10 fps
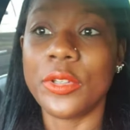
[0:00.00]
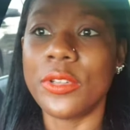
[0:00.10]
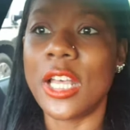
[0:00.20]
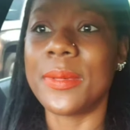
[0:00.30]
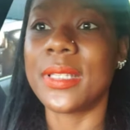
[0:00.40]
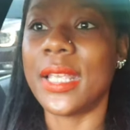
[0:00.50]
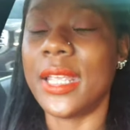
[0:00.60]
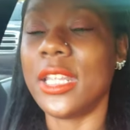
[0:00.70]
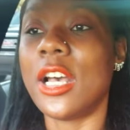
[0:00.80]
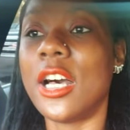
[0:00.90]
You know what I'm
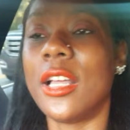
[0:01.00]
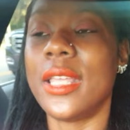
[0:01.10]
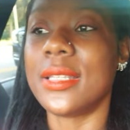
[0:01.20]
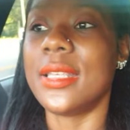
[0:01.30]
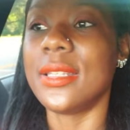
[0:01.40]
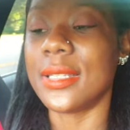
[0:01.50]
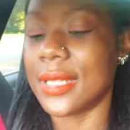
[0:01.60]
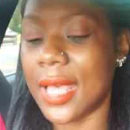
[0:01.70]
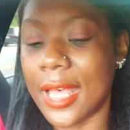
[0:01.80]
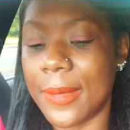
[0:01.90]
saying, y'all? It, it's
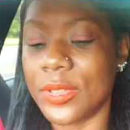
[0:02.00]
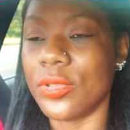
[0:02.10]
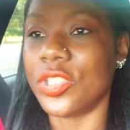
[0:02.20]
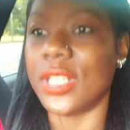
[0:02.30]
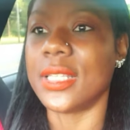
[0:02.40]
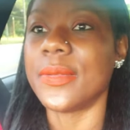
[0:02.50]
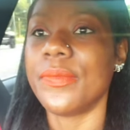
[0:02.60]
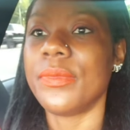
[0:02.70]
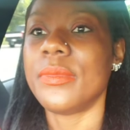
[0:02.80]
just time to just